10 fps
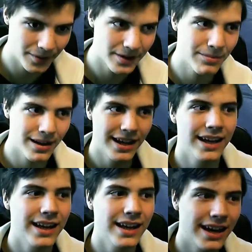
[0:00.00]
I want to
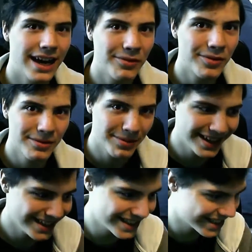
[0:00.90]
play
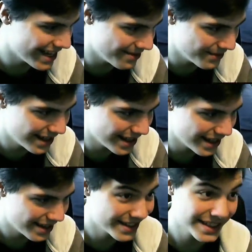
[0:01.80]
this game,
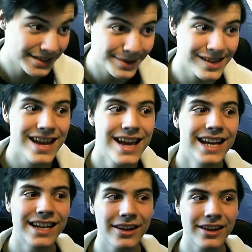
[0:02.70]
because
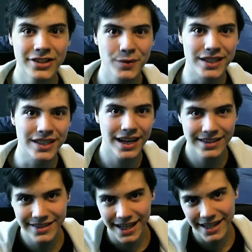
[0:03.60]
especially, it's like on the
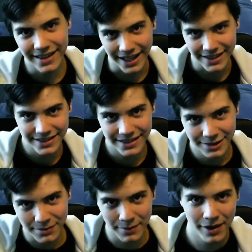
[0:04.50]
Switch, I can take that
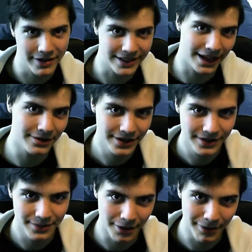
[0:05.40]
to my parents'
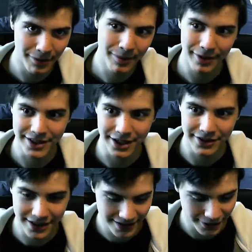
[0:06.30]
house, when I'm at my
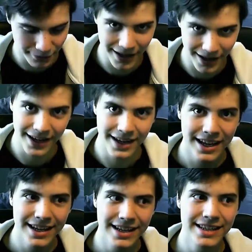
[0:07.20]
parents' house, and still
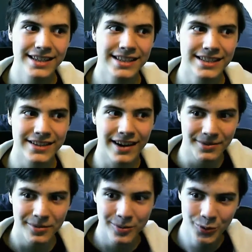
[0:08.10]
play,
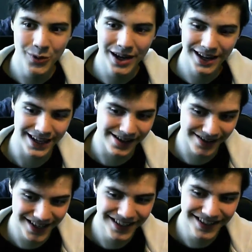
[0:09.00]
so I
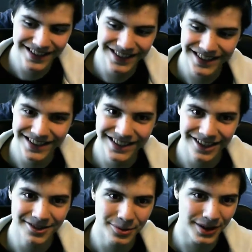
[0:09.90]
really
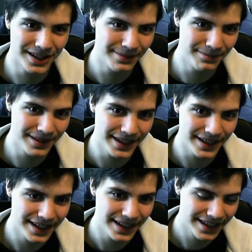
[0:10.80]
don't want to
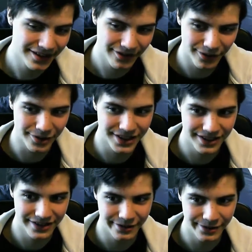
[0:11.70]
be
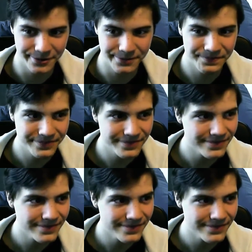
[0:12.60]
forced to